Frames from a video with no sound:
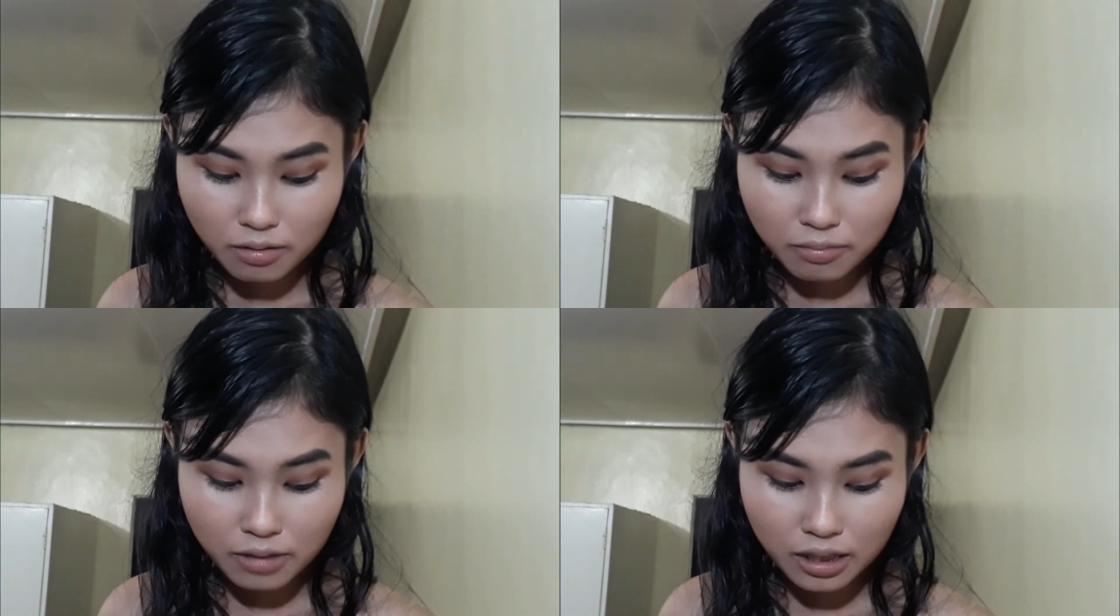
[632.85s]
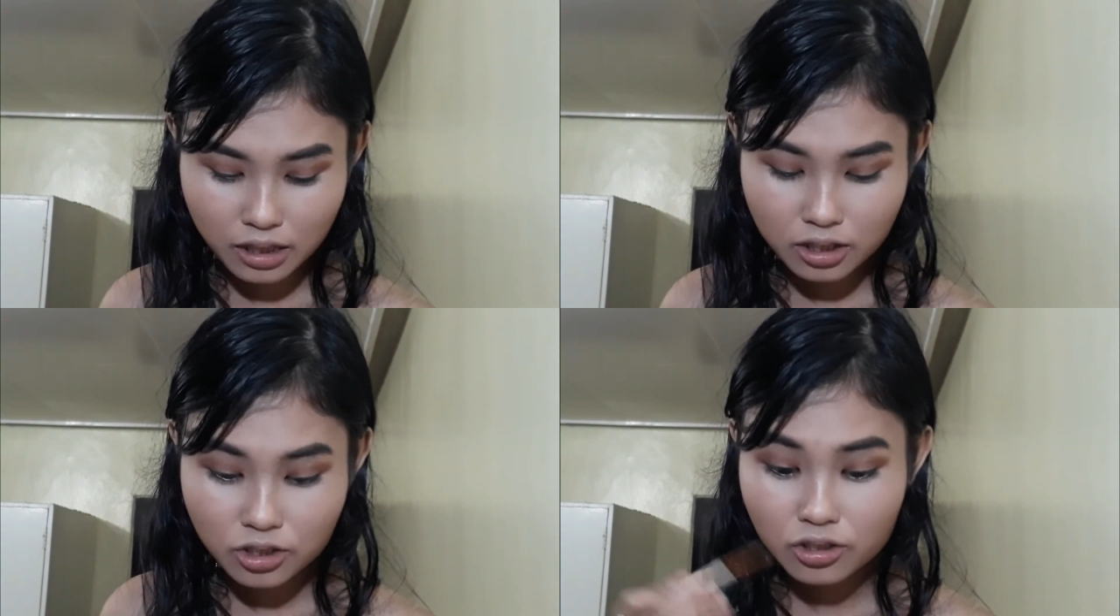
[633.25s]

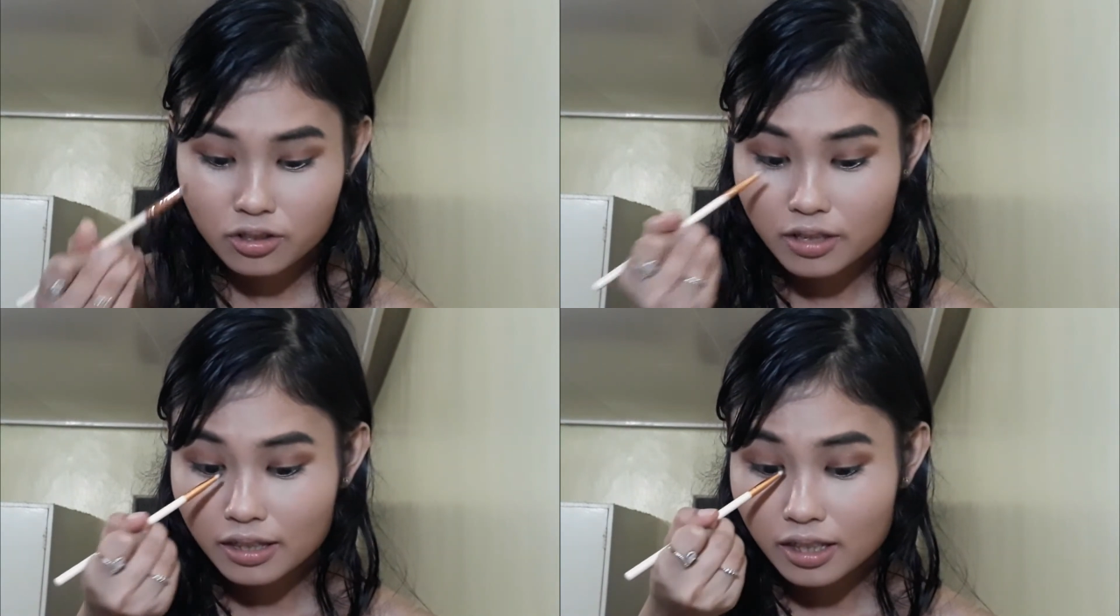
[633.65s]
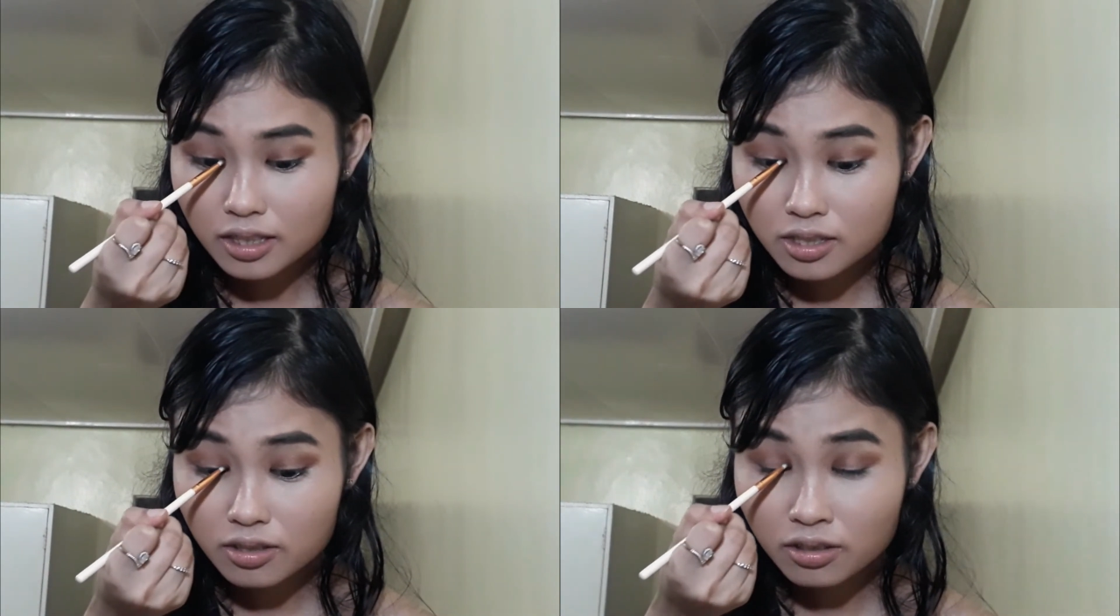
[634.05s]
making sure that
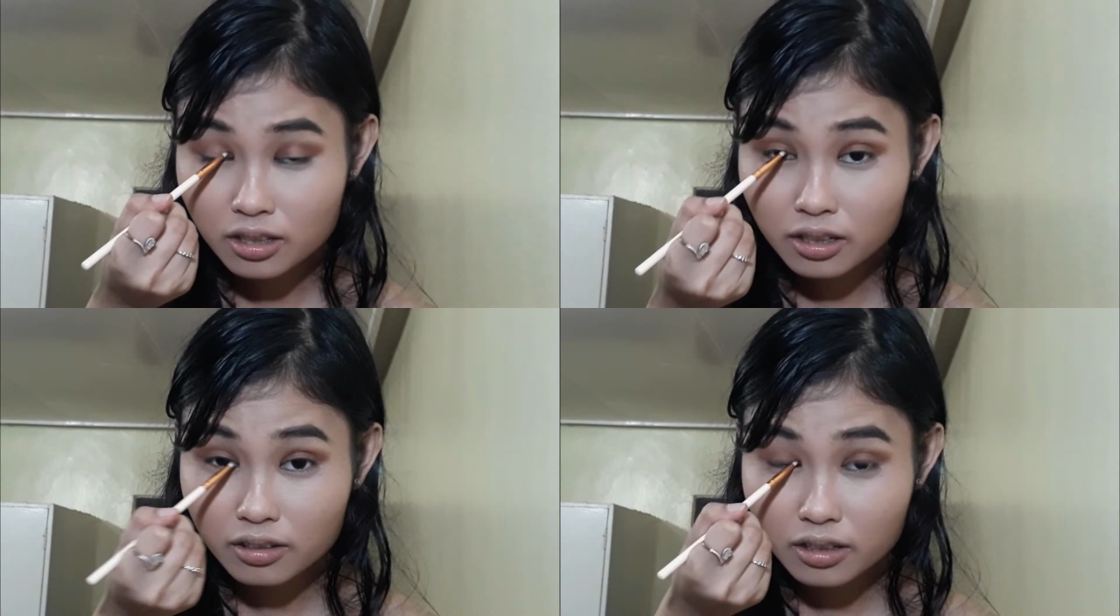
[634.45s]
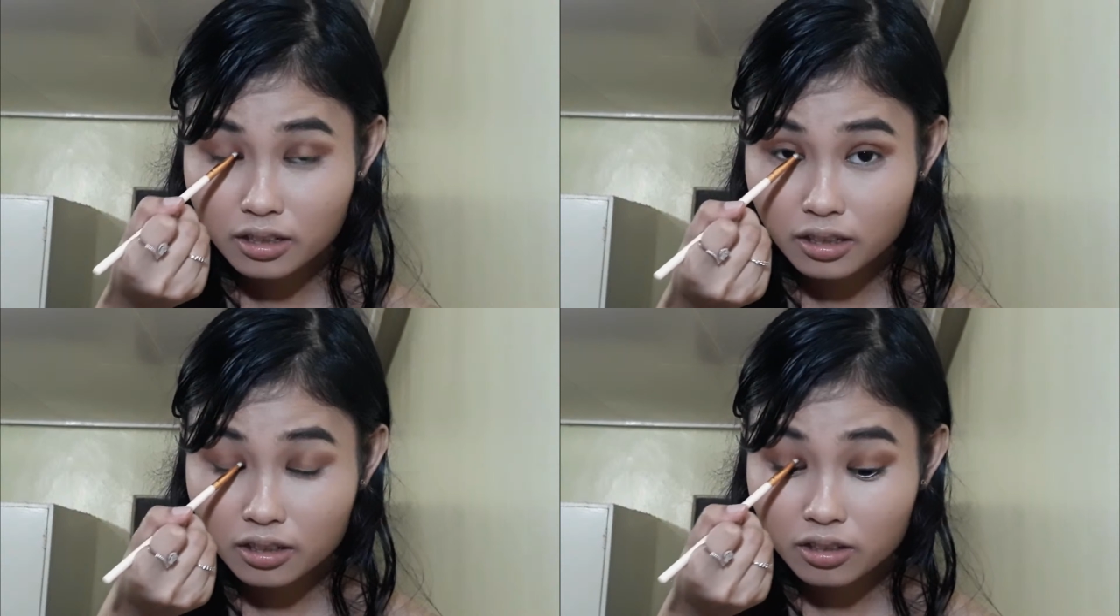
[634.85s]
it's
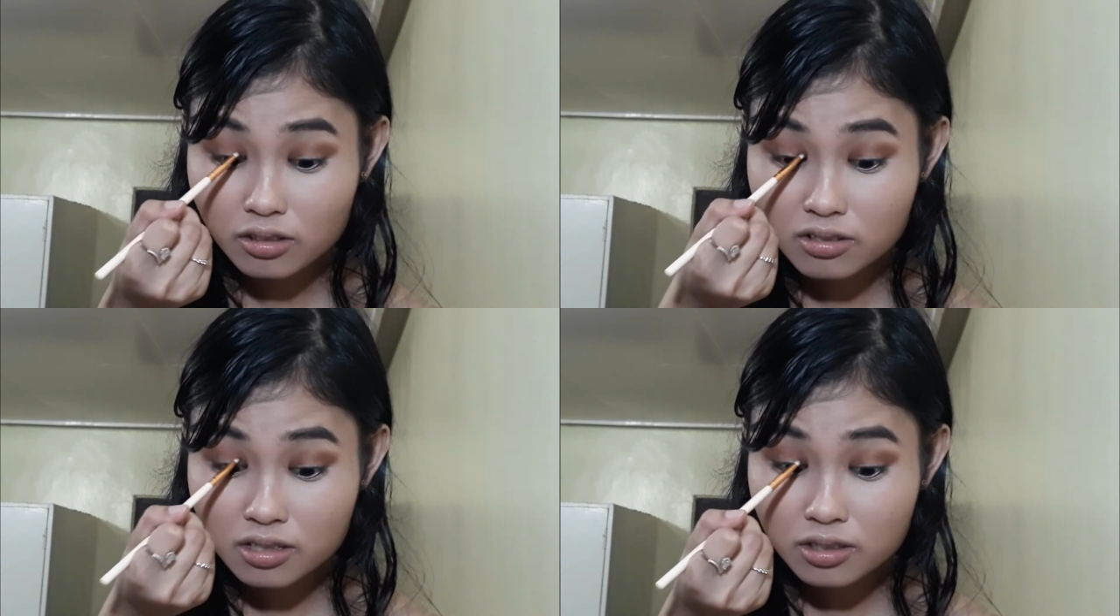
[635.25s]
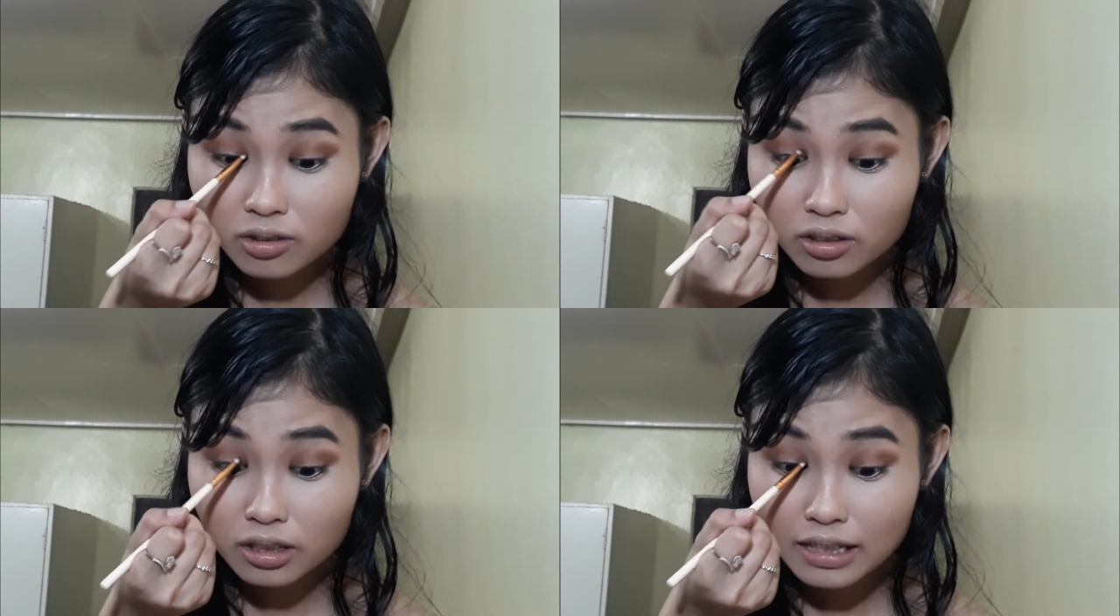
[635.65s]
really close
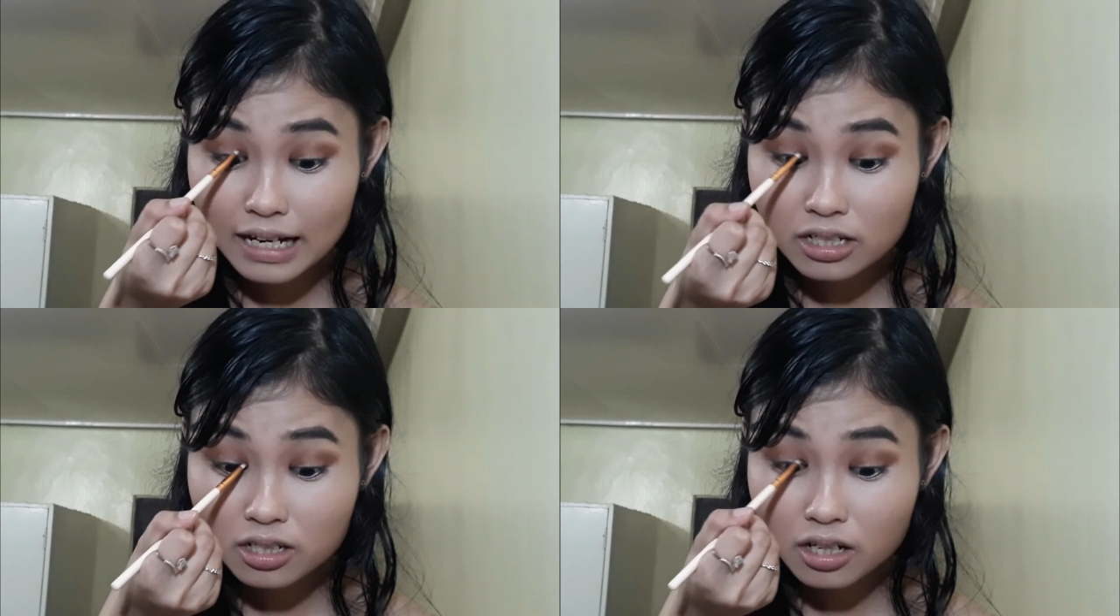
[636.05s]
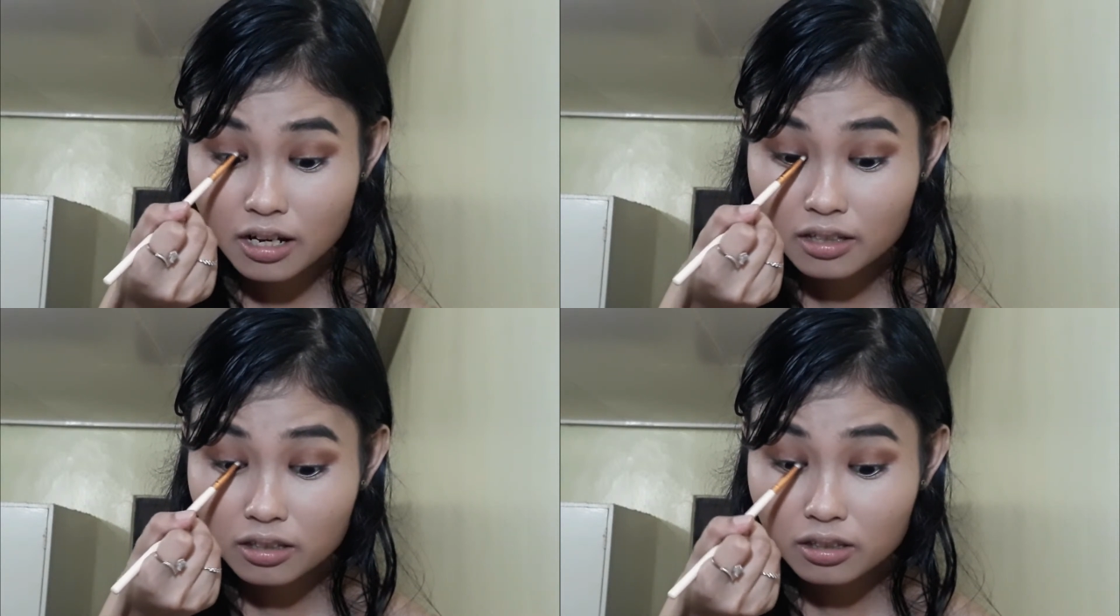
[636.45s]
to the lash
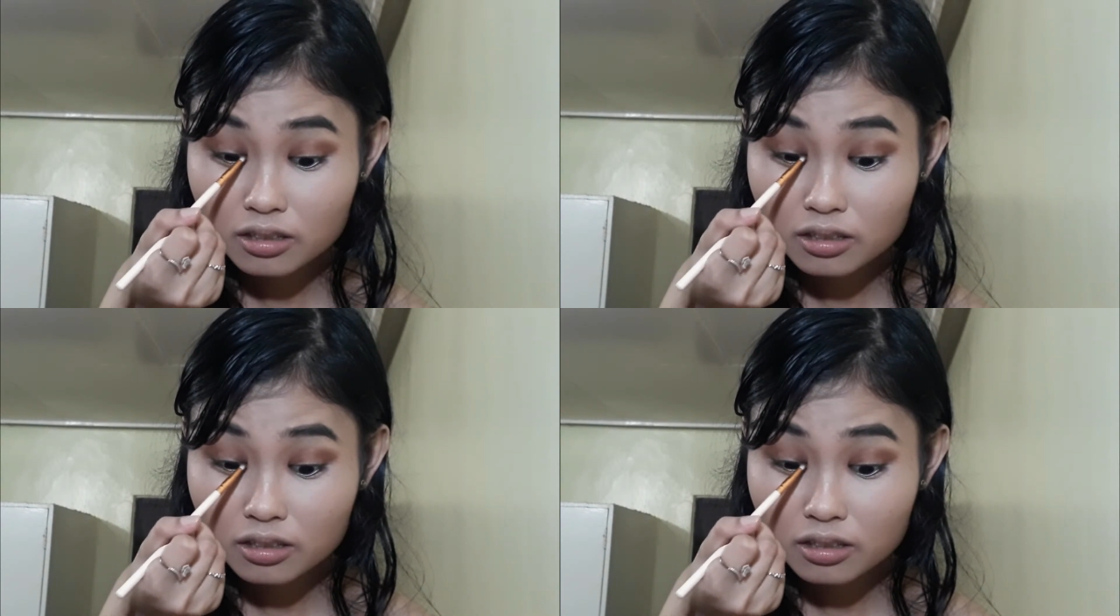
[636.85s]
line.